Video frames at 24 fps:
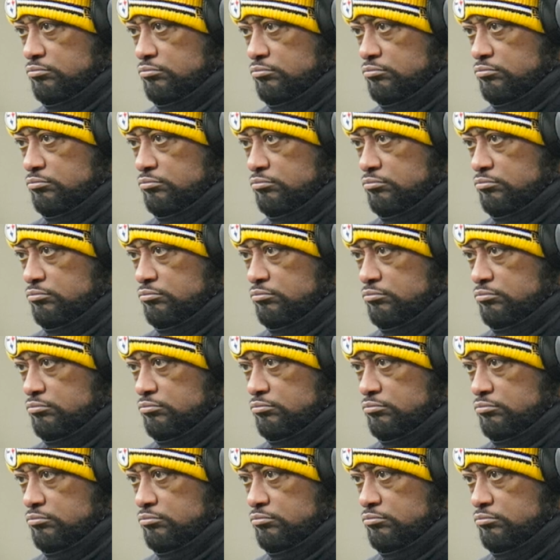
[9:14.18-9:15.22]

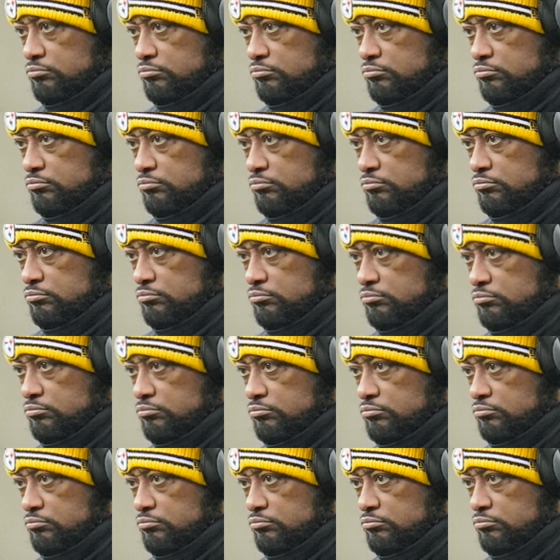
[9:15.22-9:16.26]

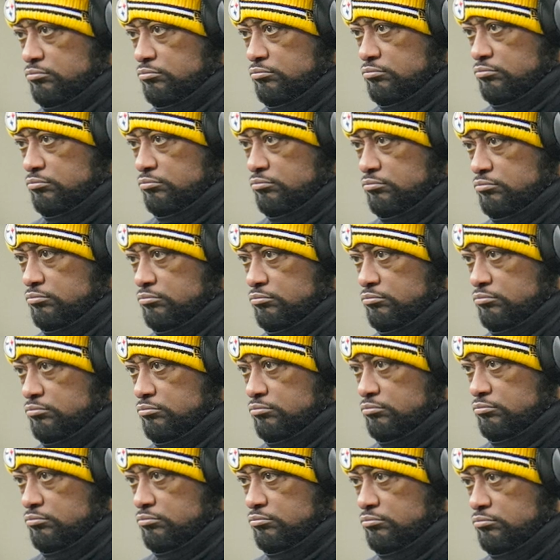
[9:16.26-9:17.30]

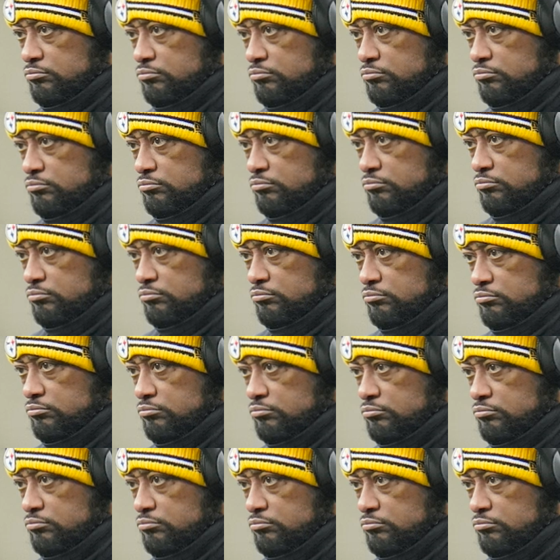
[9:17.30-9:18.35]

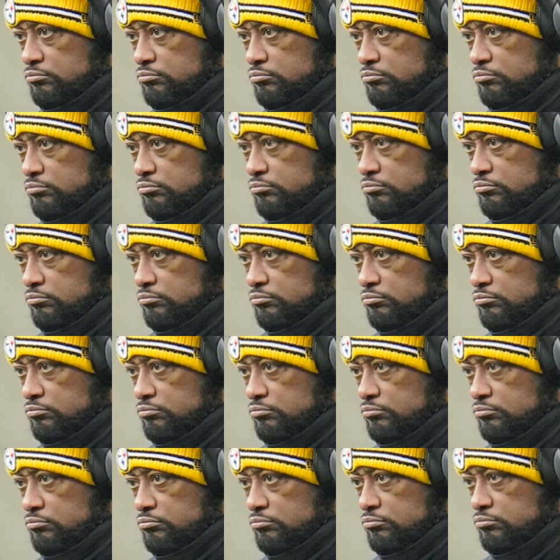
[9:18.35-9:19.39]

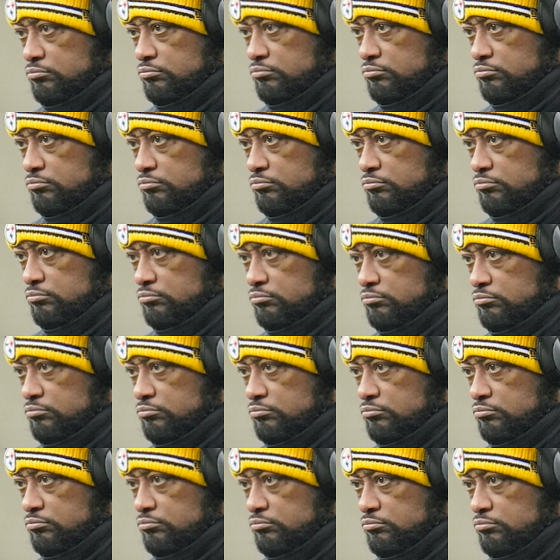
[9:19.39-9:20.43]

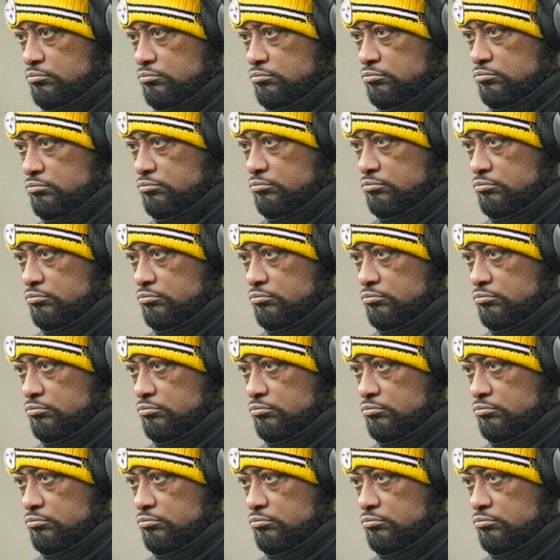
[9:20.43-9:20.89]
(not speaking)